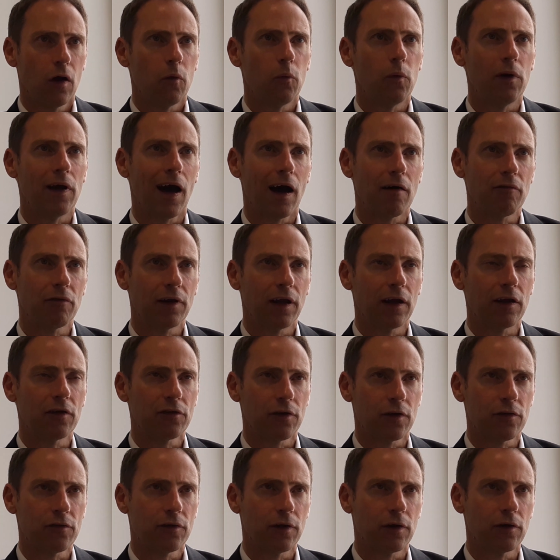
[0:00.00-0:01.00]
We have an
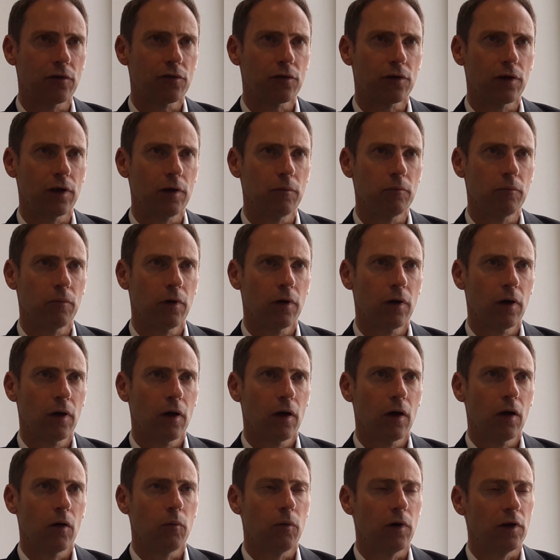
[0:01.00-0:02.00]
existing scheme
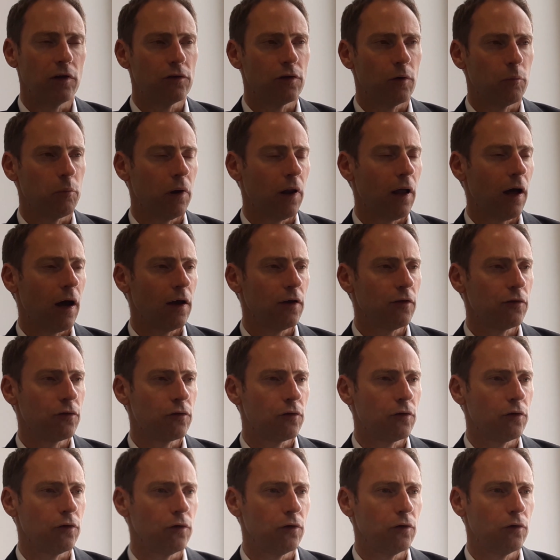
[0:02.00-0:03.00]
which applies
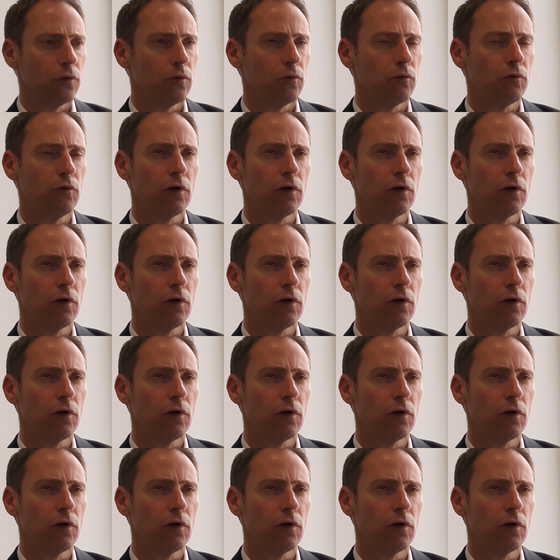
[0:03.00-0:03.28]
to